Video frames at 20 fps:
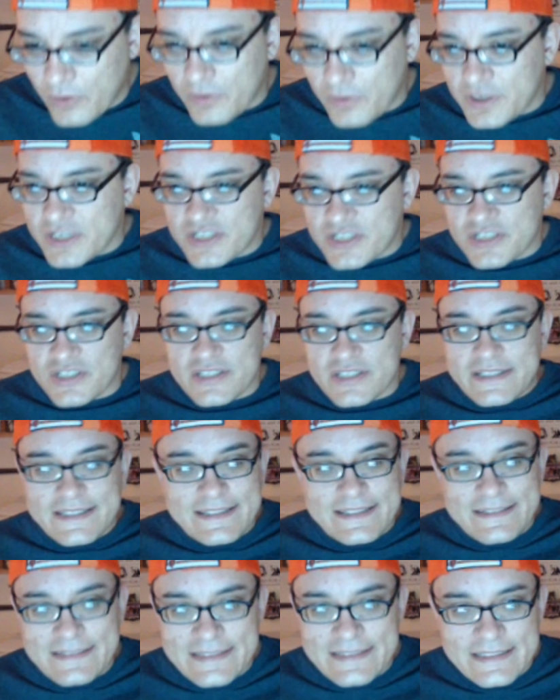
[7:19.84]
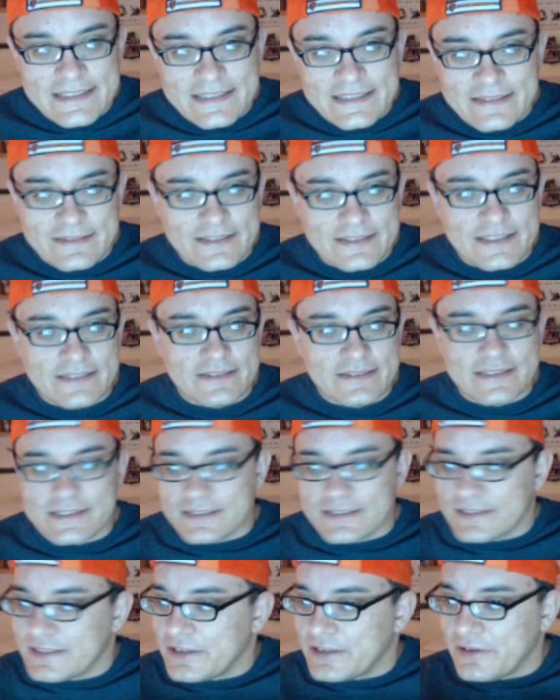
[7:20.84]
and he's just like, get out of here,
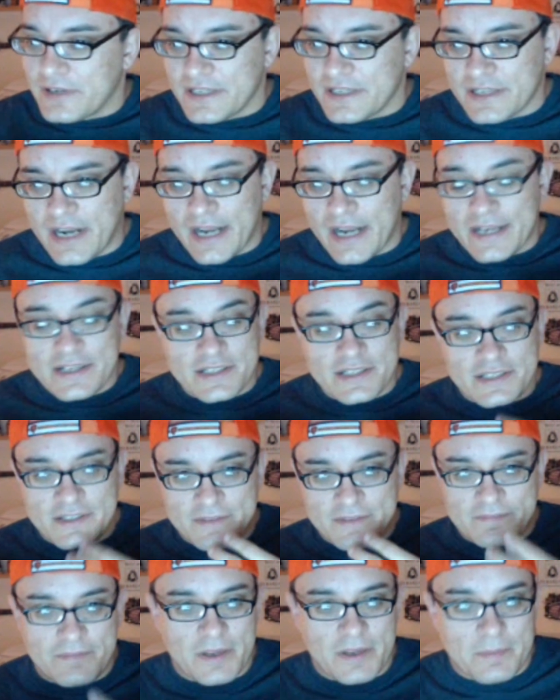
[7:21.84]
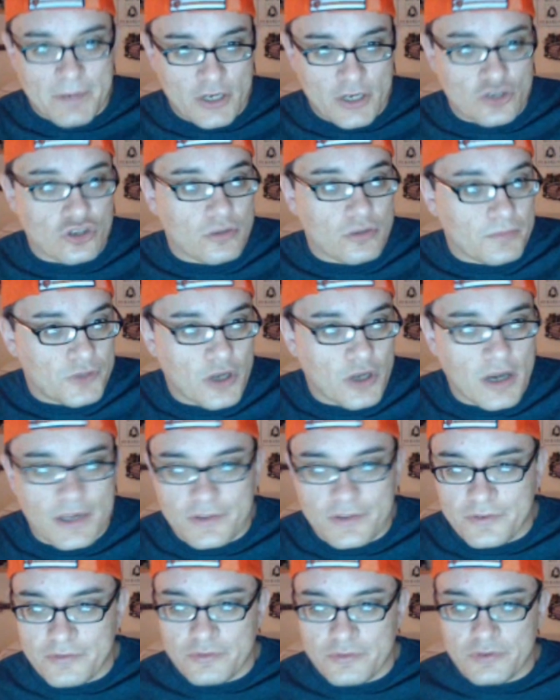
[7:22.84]
seriously, you know, and I can just, like, picture him
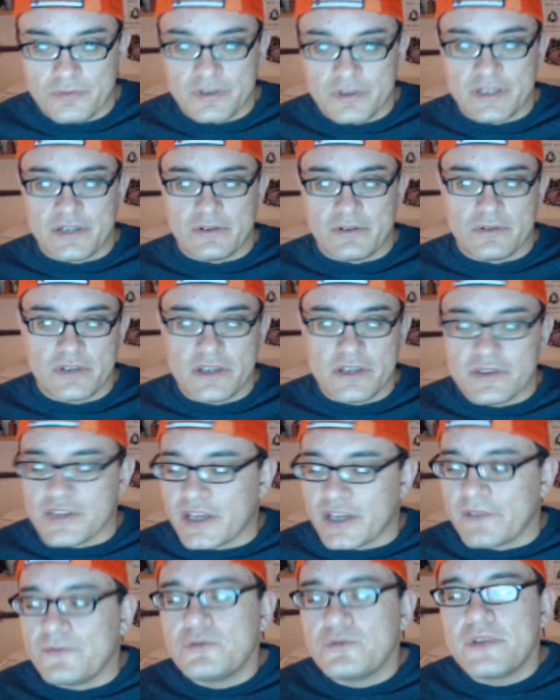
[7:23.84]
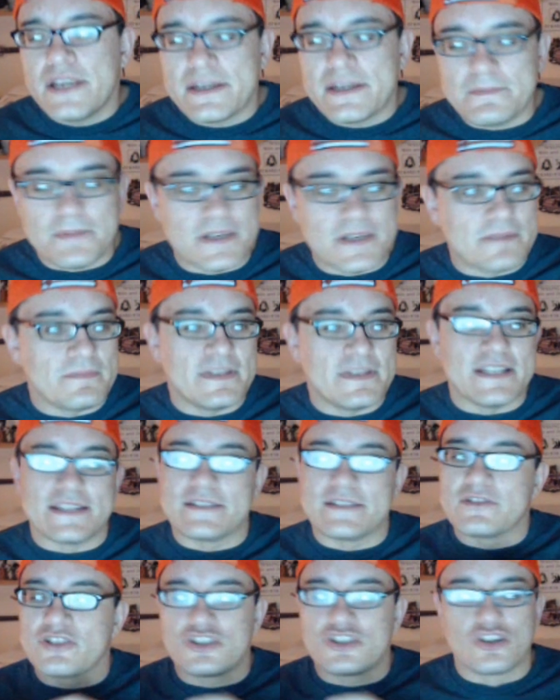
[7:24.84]
talking through grit, you know, he's like, if you can't beat me,
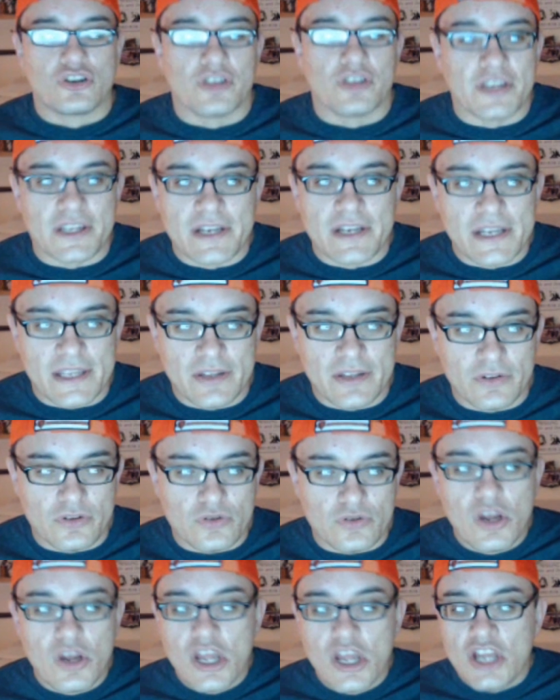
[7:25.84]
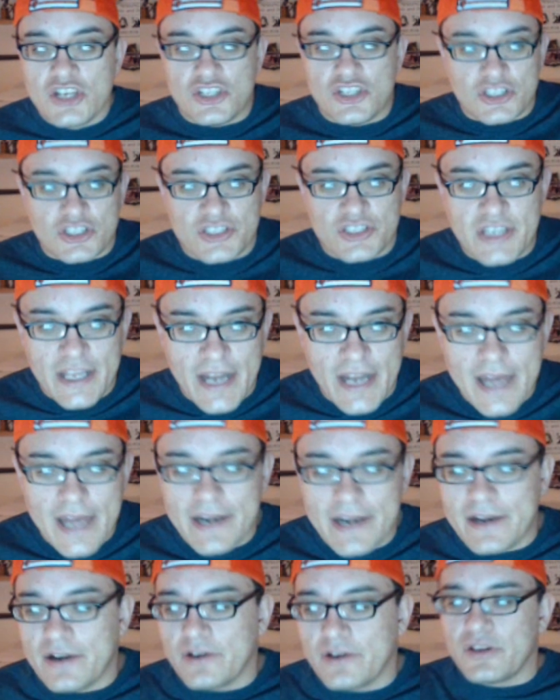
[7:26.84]
they're surely going to kill you. Just get
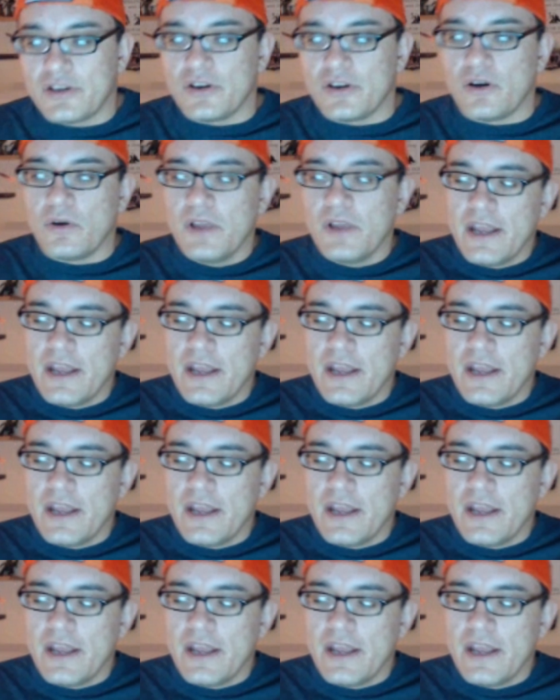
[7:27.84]
out of here, you know,